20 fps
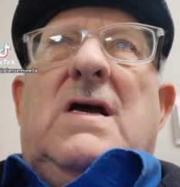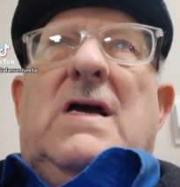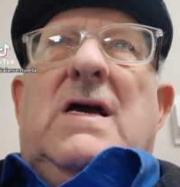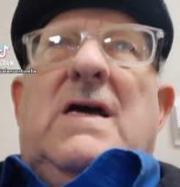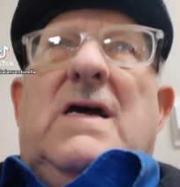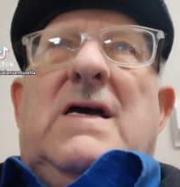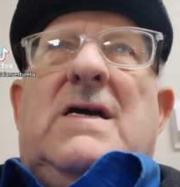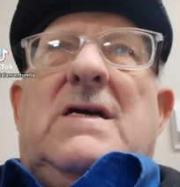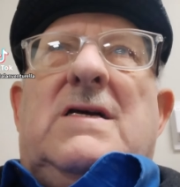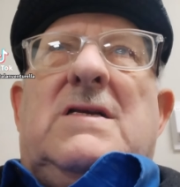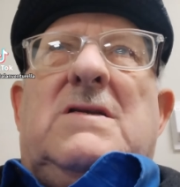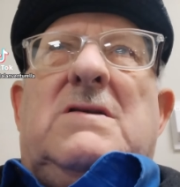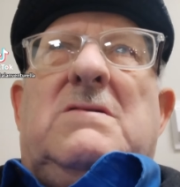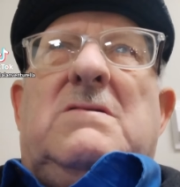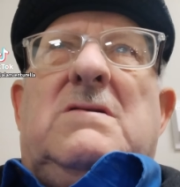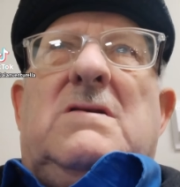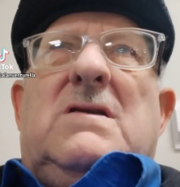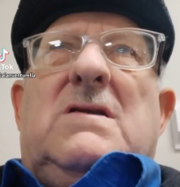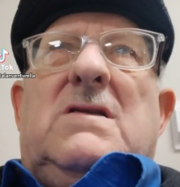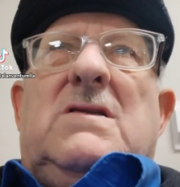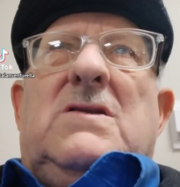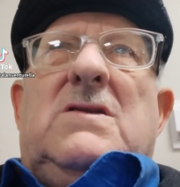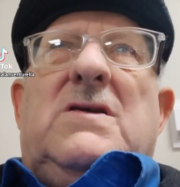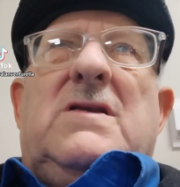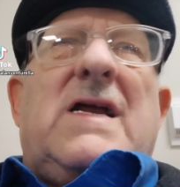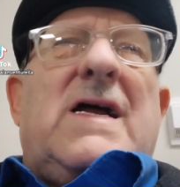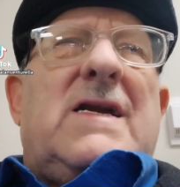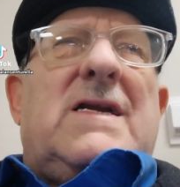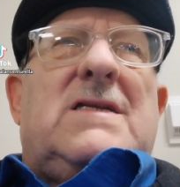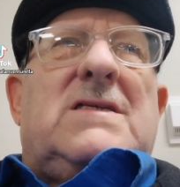And the
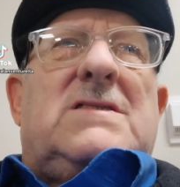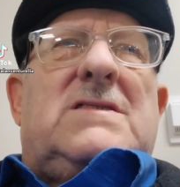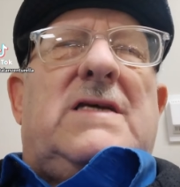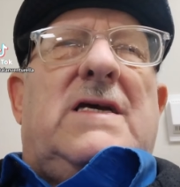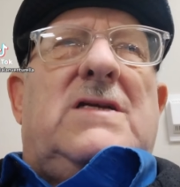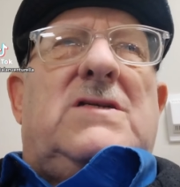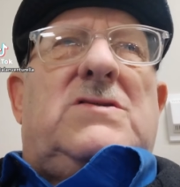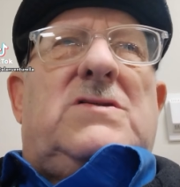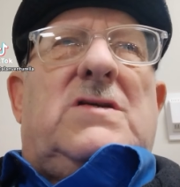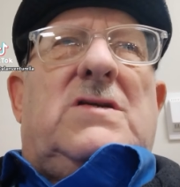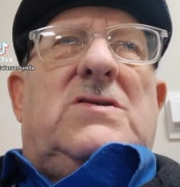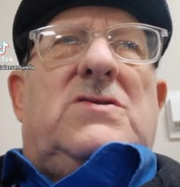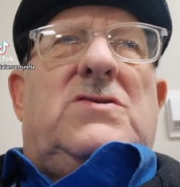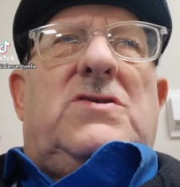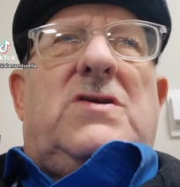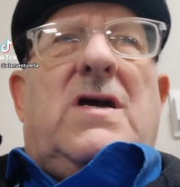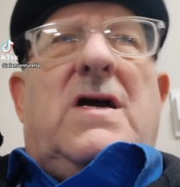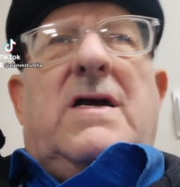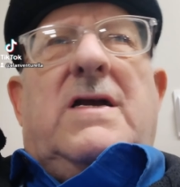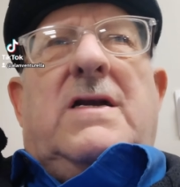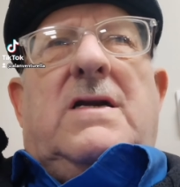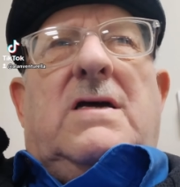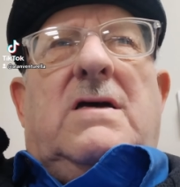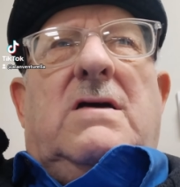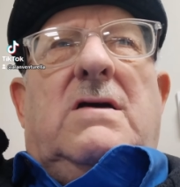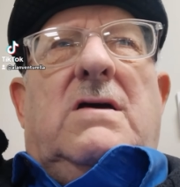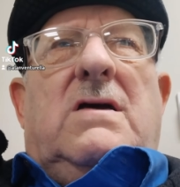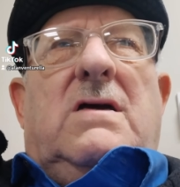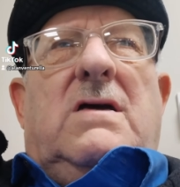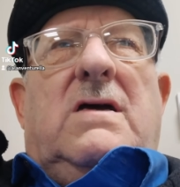United States and
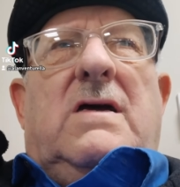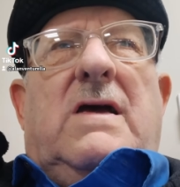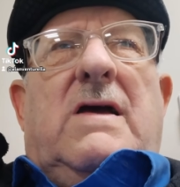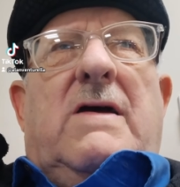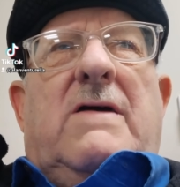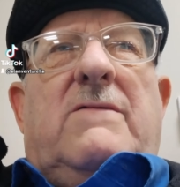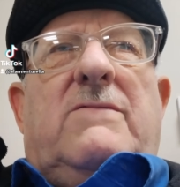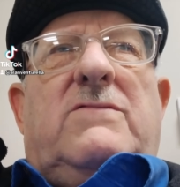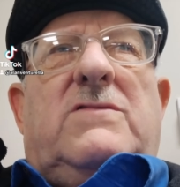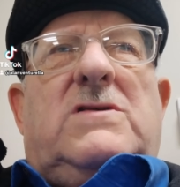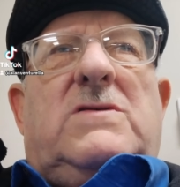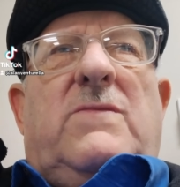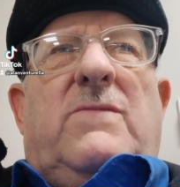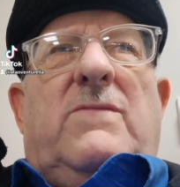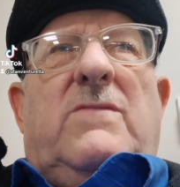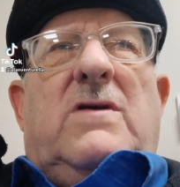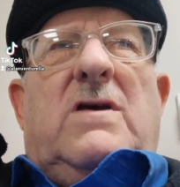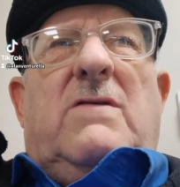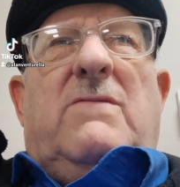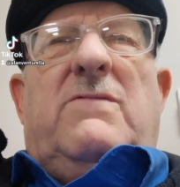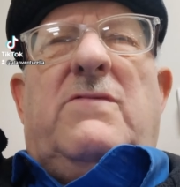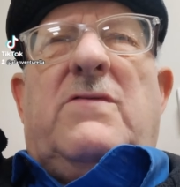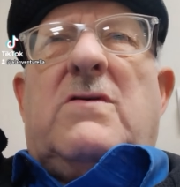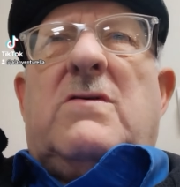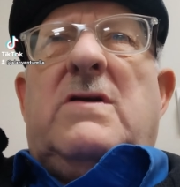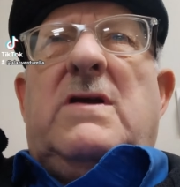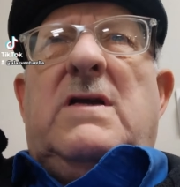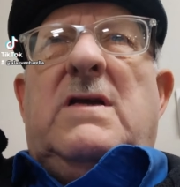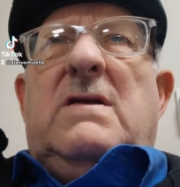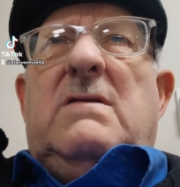China have a
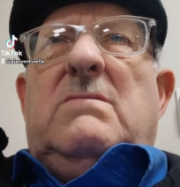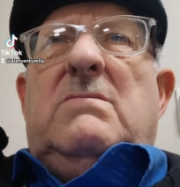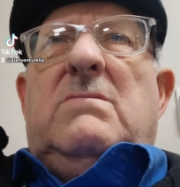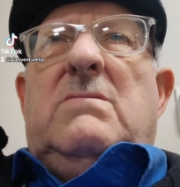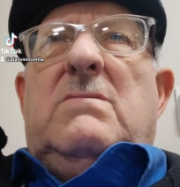very